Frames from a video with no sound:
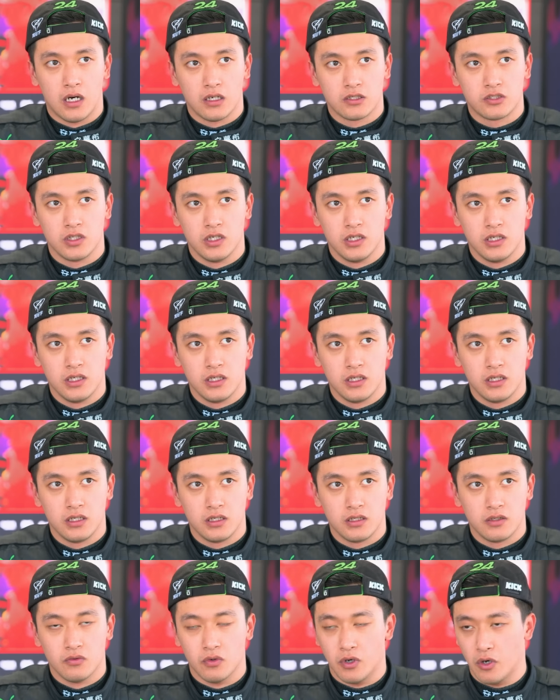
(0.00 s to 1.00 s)
Actually,
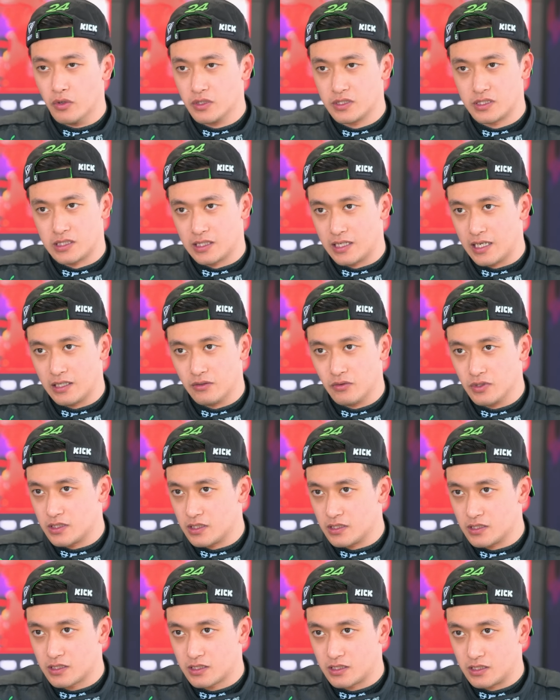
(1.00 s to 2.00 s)
we was together with
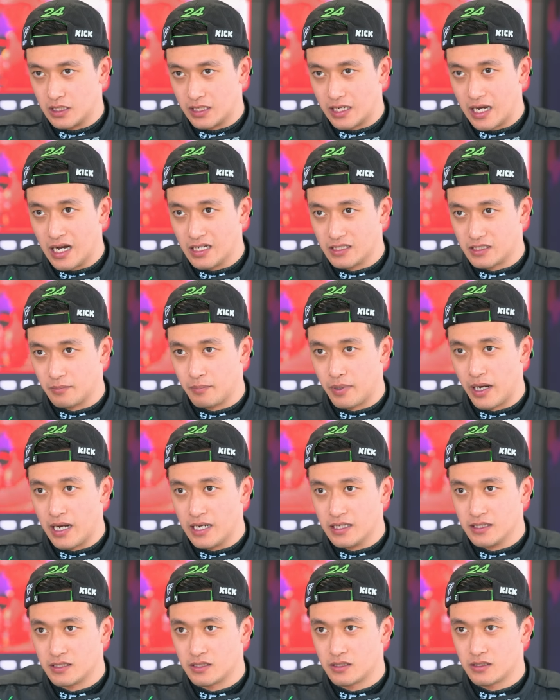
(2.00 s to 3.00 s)
the, the guys, the
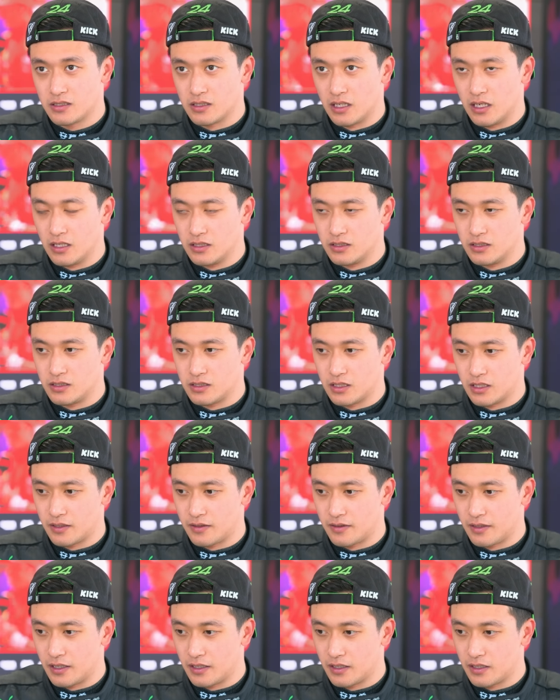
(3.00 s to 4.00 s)
pace, and I
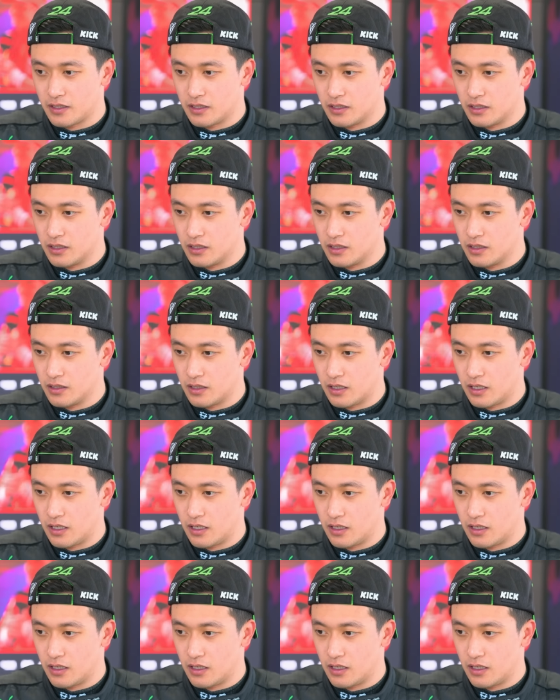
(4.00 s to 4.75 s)
think uh,